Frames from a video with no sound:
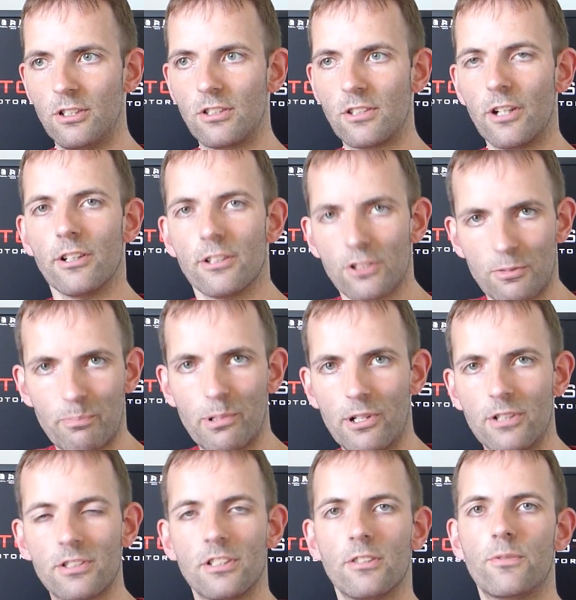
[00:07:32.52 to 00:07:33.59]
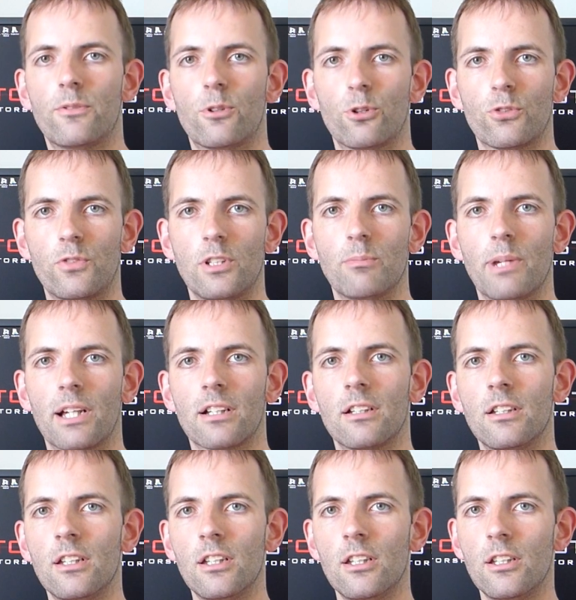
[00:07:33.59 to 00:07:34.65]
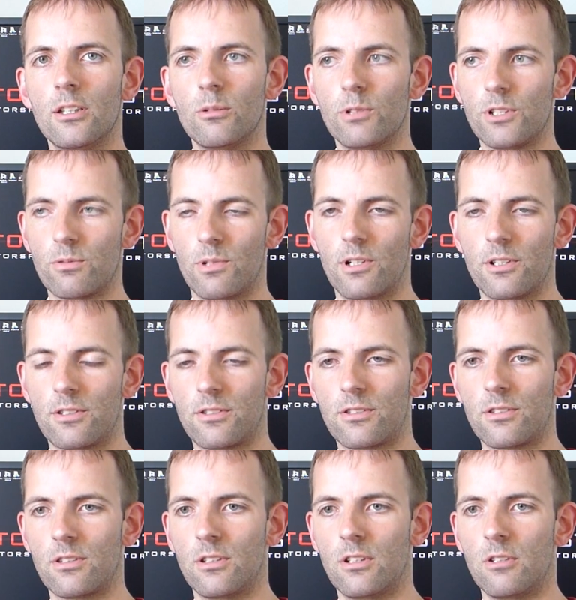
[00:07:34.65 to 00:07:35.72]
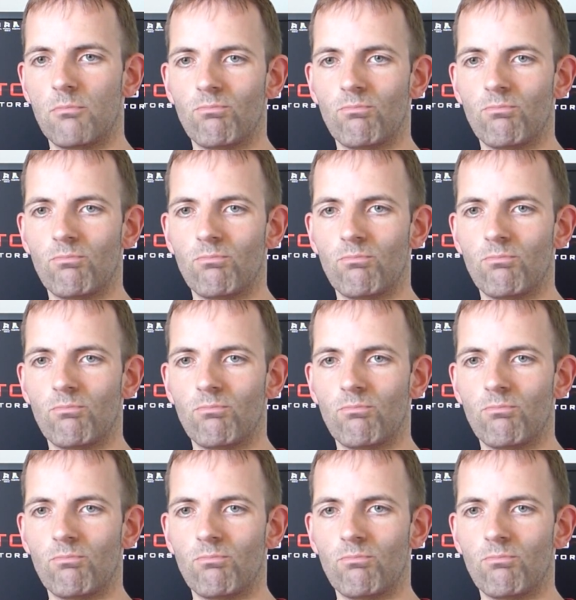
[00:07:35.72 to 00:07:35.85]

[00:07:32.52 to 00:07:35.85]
tires part in the force feedback, which was